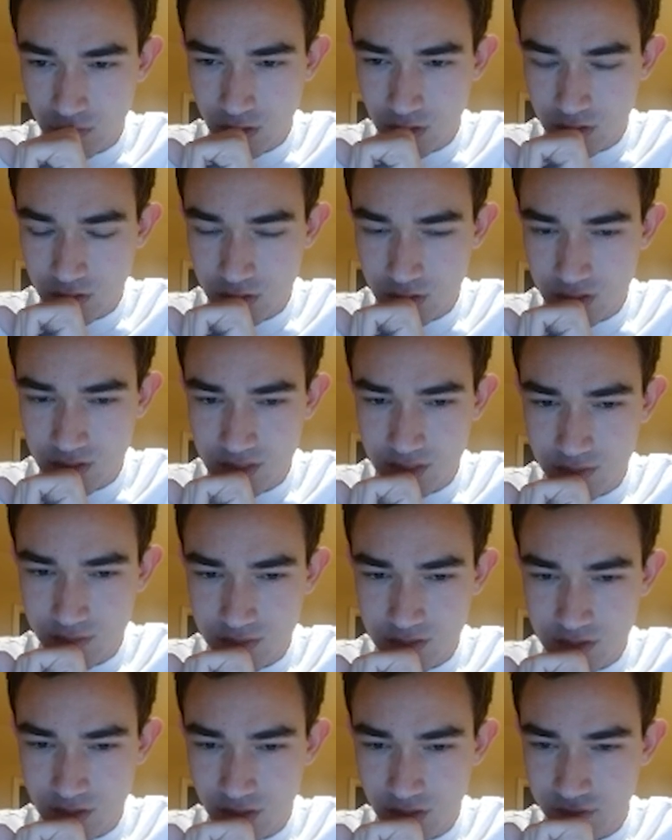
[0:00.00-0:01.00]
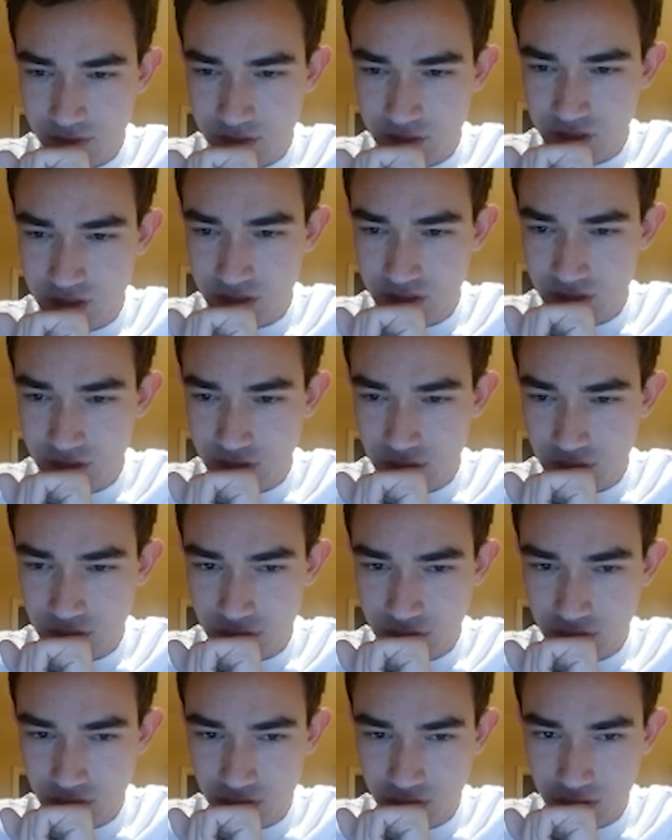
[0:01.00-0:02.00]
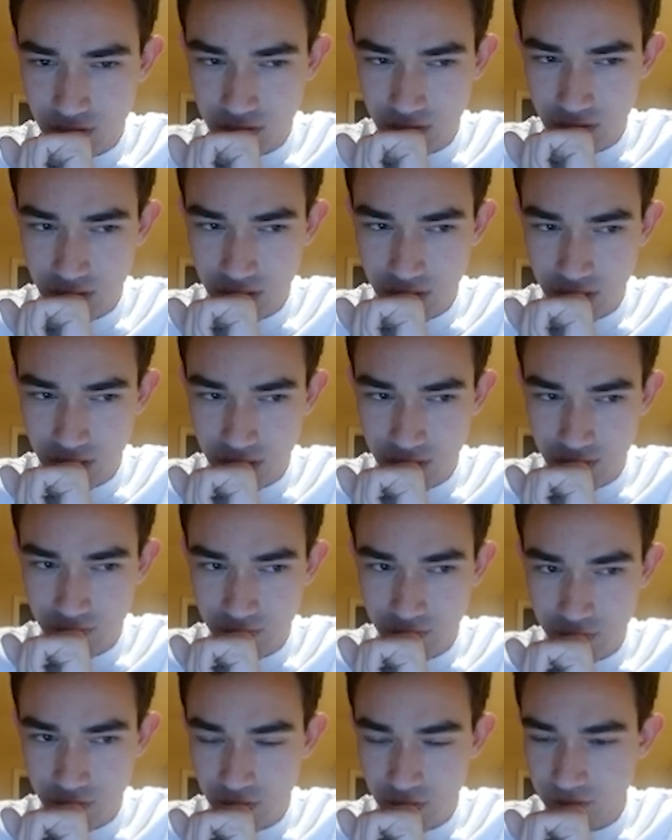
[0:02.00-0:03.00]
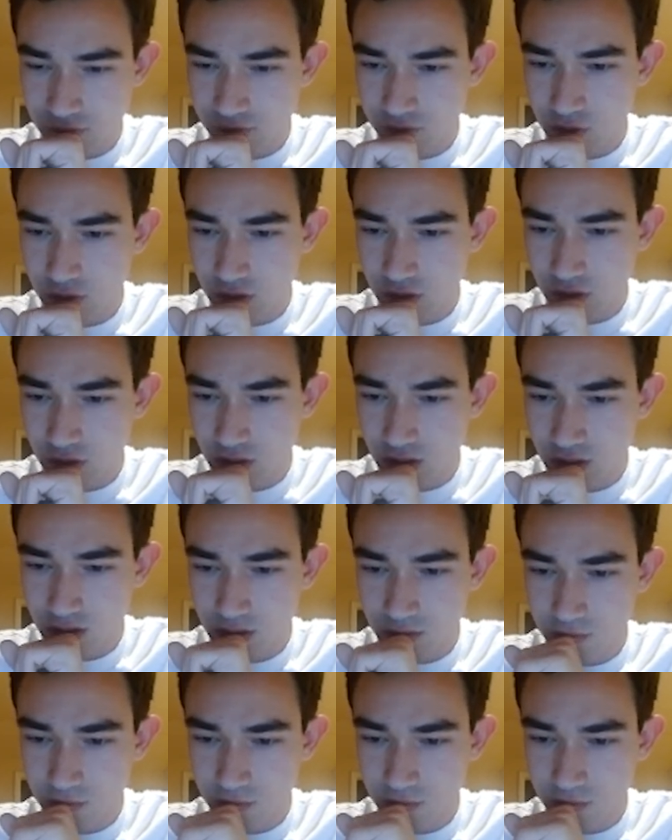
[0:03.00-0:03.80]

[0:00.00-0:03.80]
This time Stockfish level 4, and I'm going